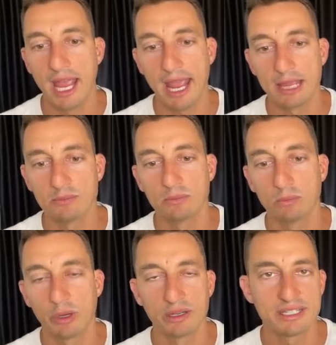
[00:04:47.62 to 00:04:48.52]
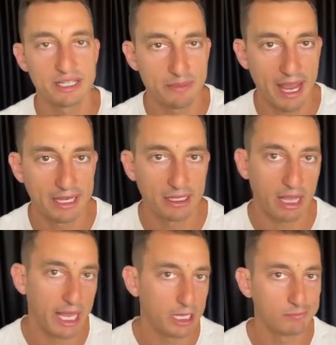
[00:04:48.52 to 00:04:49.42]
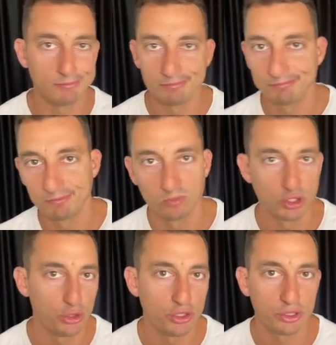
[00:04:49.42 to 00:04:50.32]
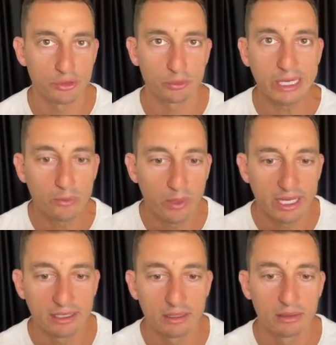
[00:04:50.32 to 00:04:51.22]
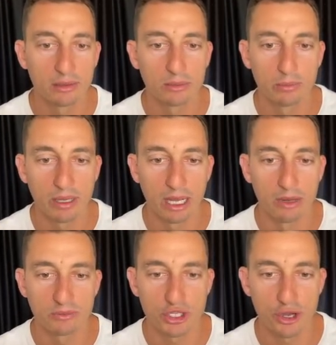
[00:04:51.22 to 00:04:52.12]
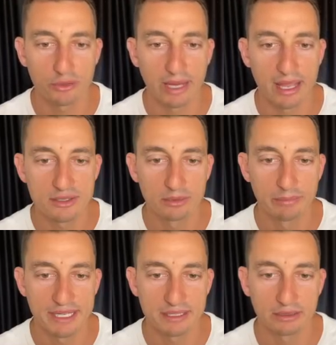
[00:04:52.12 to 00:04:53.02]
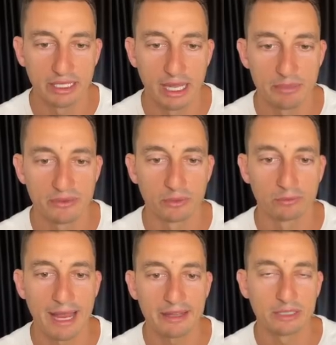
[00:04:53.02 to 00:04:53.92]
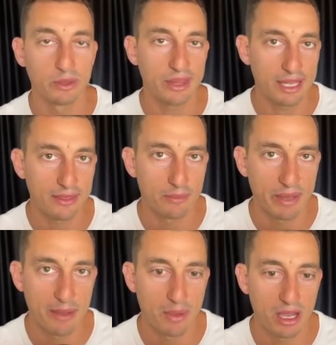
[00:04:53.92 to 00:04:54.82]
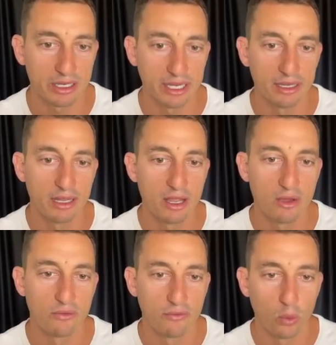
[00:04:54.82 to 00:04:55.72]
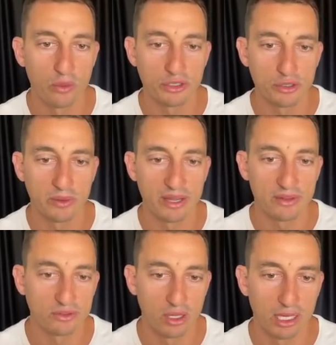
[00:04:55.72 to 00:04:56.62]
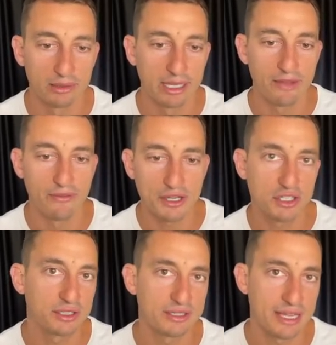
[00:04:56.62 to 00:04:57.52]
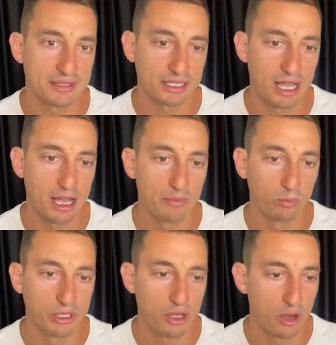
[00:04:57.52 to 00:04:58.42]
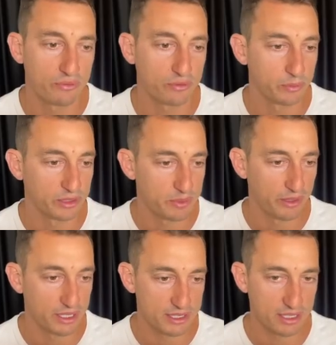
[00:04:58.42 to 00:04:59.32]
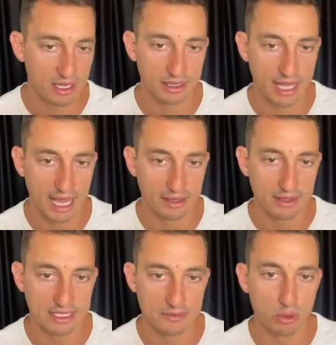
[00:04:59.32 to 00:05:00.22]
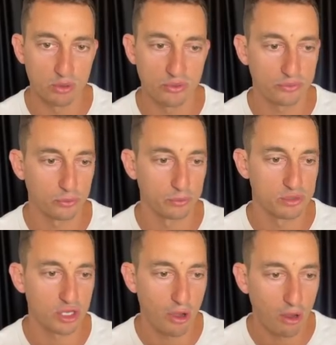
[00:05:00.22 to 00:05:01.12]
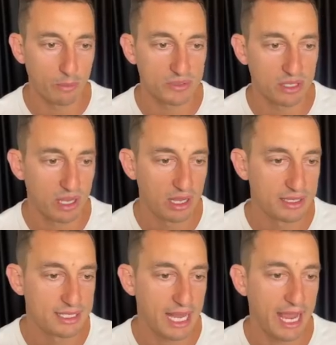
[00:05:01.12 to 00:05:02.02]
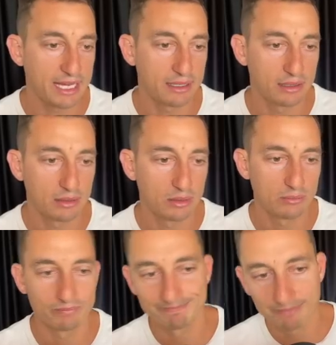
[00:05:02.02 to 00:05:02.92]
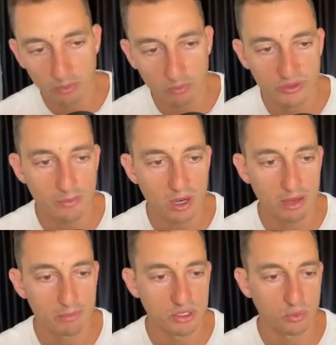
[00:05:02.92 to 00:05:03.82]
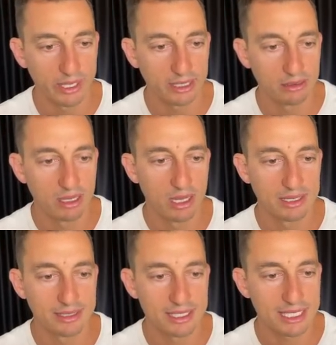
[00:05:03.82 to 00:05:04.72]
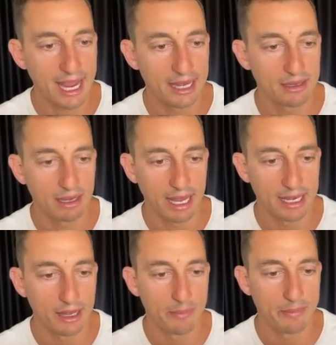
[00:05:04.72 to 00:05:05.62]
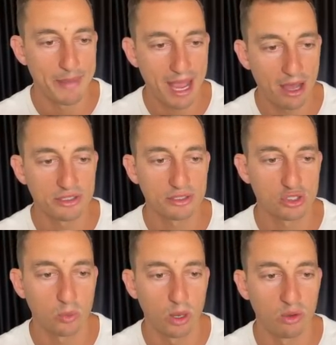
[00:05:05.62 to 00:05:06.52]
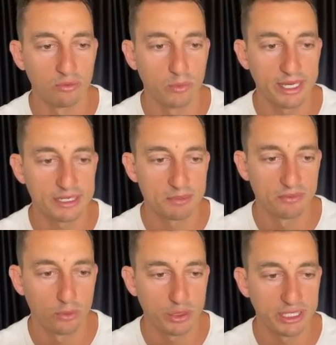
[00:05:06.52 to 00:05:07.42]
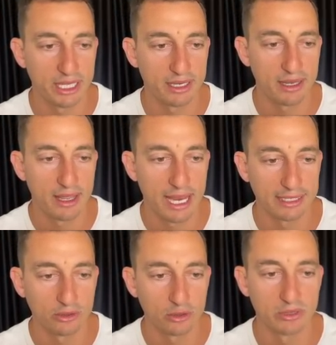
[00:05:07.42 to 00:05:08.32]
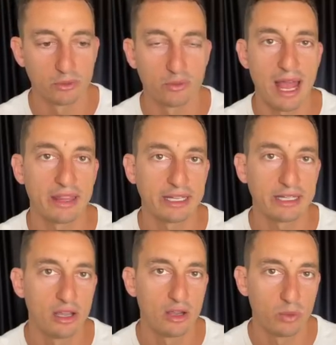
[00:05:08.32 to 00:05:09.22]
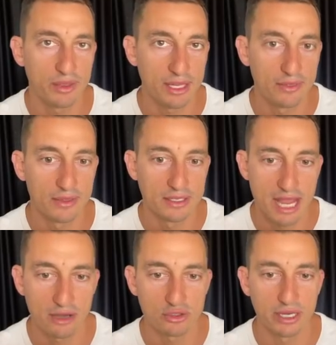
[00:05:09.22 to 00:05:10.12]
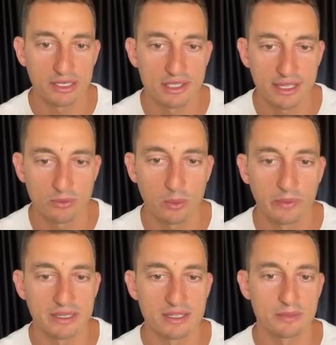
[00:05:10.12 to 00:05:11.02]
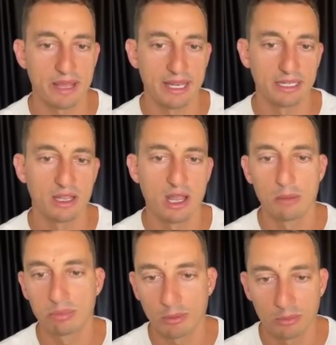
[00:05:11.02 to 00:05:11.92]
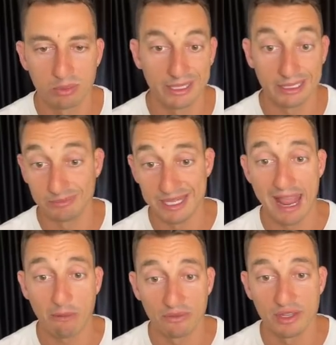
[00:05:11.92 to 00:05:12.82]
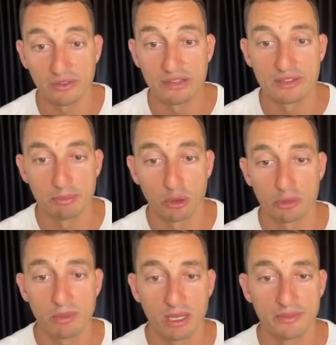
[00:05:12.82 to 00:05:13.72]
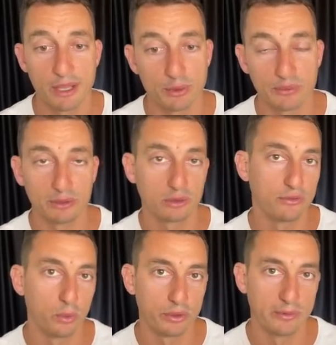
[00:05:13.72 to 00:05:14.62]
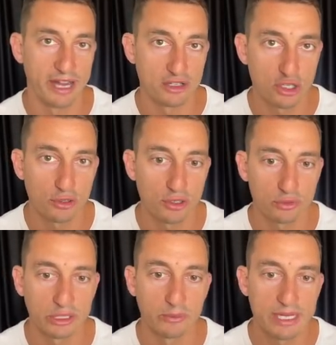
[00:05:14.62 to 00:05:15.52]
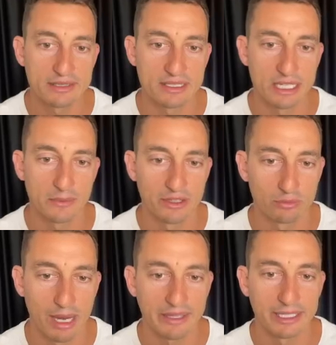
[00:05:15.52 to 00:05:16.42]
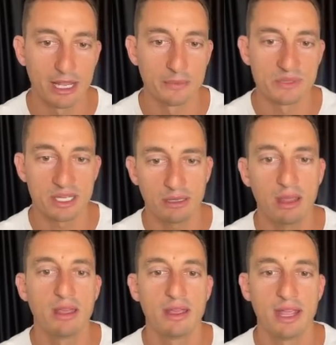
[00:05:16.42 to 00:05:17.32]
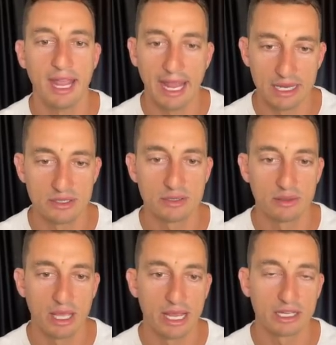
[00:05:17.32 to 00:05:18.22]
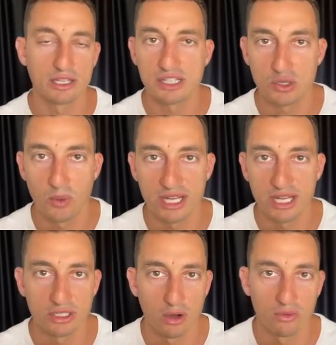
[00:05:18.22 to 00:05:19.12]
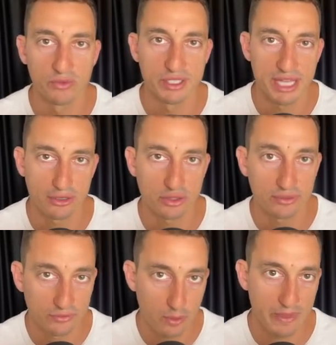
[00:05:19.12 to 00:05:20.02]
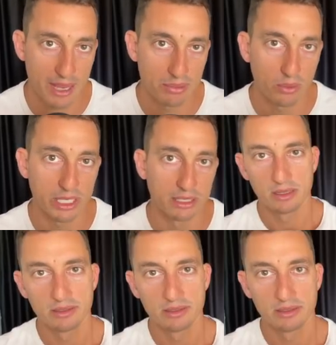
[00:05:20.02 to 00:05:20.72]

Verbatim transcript: And we're anticipating a two to three week uh, turnaround, basically a bit of a rally within the bear market for the US dollar. Eventually, this has to come. We know from experience that these moves from tops take somewhere between 10 and about 12 weeks before you get a little bit of a rally within the downtrend. So that's what we're anticipating. Probably now, if this is the bottom, then we would look forward around two to three weeks to see where this rally comes in and a continuation of the downtrend from that point.